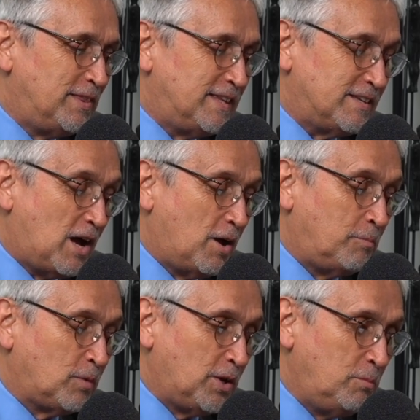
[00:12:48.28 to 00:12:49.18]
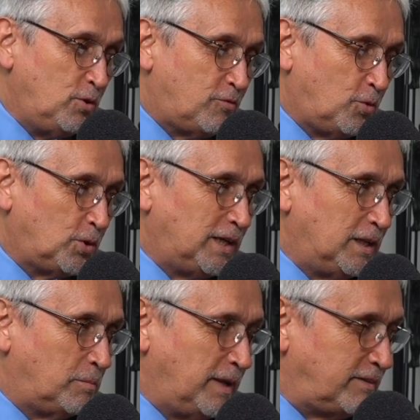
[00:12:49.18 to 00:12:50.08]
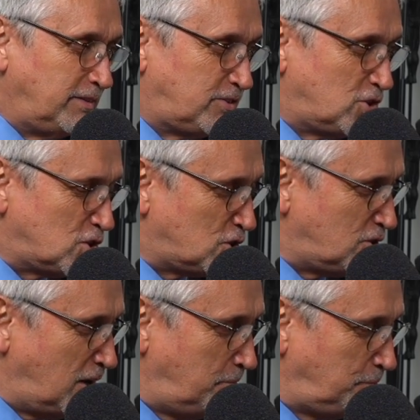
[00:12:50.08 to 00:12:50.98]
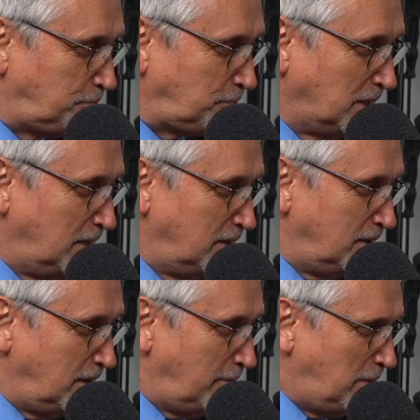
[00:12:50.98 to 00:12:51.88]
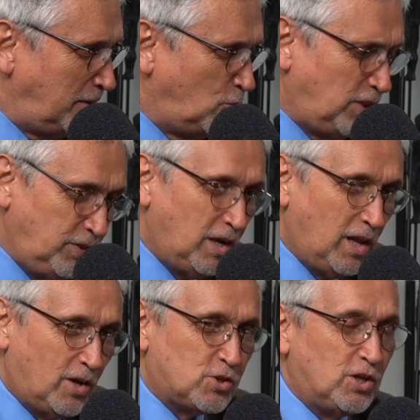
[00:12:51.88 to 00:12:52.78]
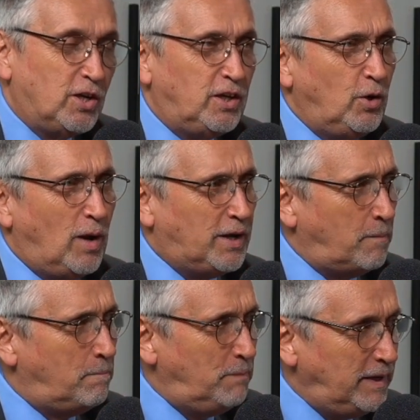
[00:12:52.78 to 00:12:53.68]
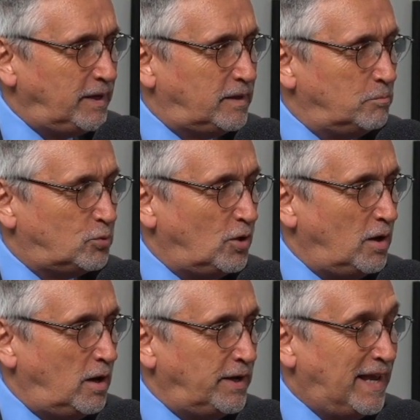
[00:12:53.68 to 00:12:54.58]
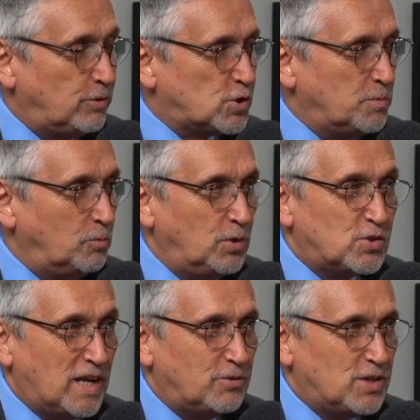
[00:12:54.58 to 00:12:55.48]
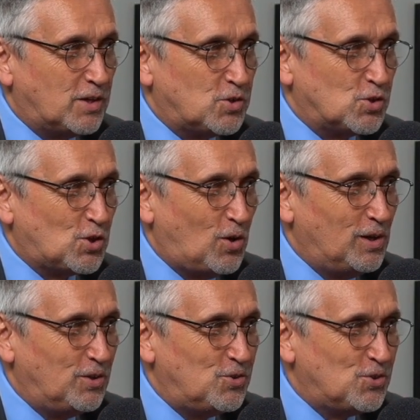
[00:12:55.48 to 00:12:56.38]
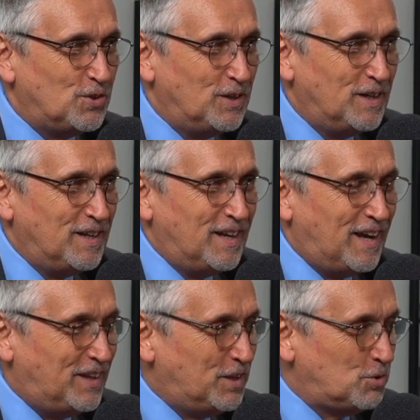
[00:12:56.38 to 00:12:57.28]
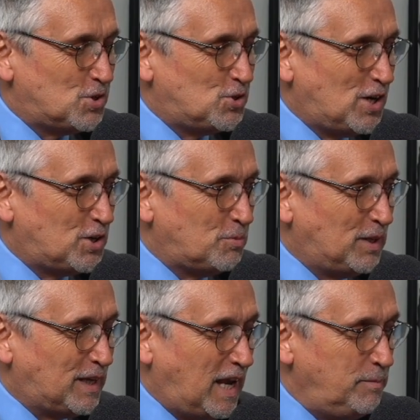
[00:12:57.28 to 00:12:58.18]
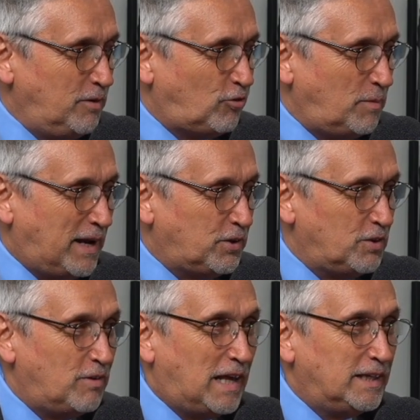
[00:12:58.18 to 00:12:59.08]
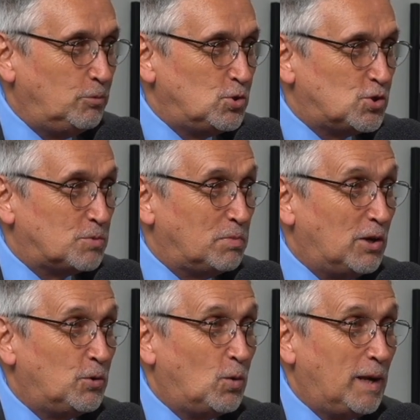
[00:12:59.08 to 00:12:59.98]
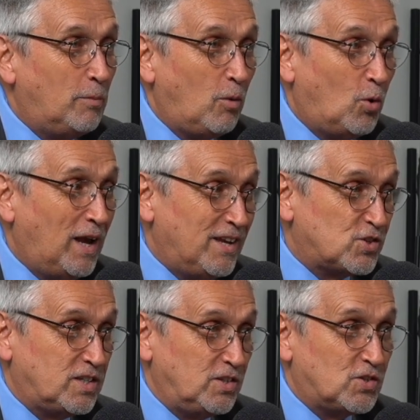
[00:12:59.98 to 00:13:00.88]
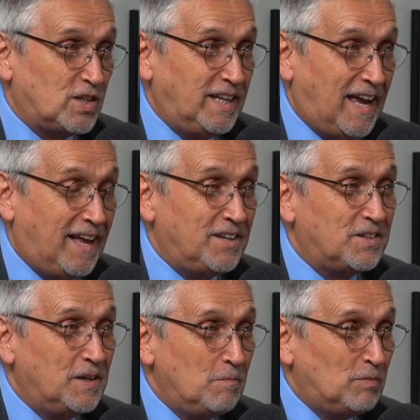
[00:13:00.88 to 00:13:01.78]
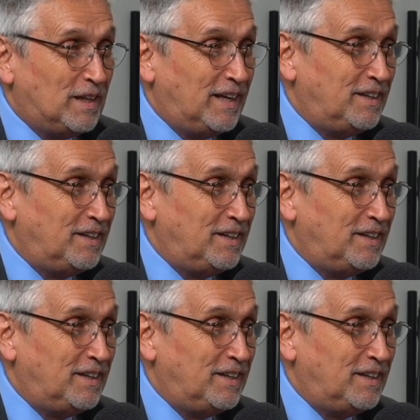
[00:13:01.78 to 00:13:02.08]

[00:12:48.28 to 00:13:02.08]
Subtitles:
I'm going to move forward a little bit. Just within the last year, you had a big announcement with South Texas College. And there was a gentleman that came in from out of the valley, was just blown away by what STC had in